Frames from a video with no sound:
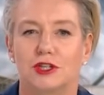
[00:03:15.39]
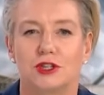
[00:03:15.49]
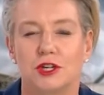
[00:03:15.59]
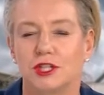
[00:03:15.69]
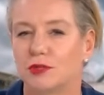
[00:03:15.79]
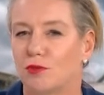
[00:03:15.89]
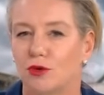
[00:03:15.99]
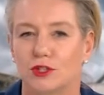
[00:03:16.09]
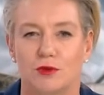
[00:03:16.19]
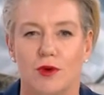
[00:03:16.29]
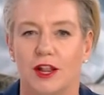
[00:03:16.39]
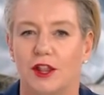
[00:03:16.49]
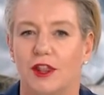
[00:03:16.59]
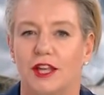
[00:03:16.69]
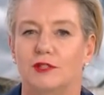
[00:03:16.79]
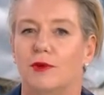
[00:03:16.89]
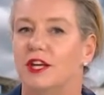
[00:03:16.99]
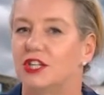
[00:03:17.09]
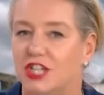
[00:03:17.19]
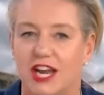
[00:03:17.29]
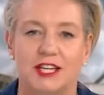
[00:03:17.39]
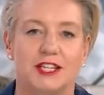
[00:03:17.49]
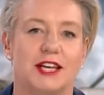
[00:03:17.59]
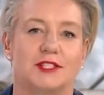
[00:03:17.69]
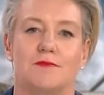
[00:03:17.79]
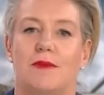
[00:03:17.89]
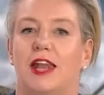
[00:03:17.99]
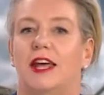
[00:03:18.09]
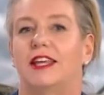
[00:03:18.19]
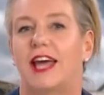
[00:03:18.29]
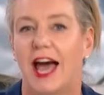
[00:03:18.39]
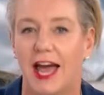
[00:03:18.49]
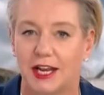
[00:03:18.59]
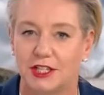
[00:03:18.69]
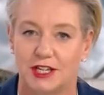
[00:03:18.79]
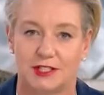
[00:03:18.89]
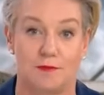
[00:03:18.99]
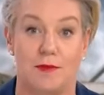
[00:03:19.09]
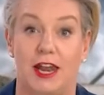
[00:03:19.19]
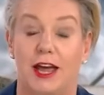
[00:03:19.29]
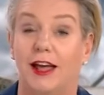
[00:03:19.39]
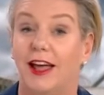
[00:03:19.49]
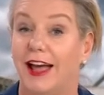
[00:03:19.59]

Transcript: Shooting sports are one of the things where your gender doesn't matter, your age doesn't matter.